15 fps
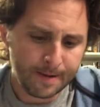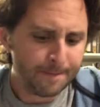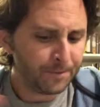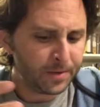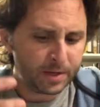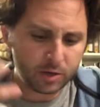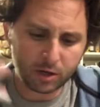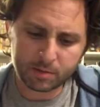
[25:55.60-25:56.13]

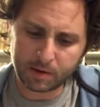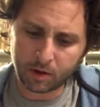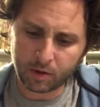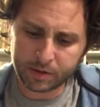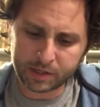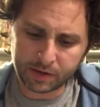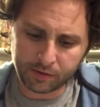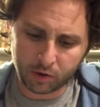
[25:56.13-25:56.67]
He talks about all
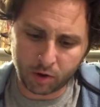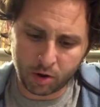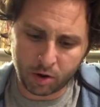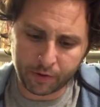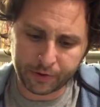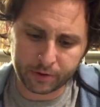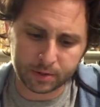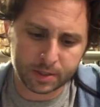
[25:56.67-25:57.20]
these different
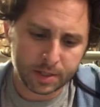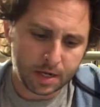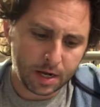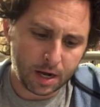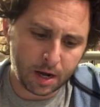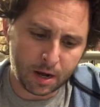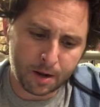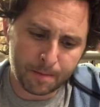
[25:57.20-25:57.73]
authors,
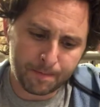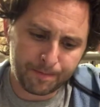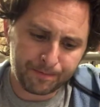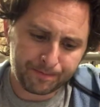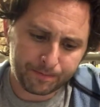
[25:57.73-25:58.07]
all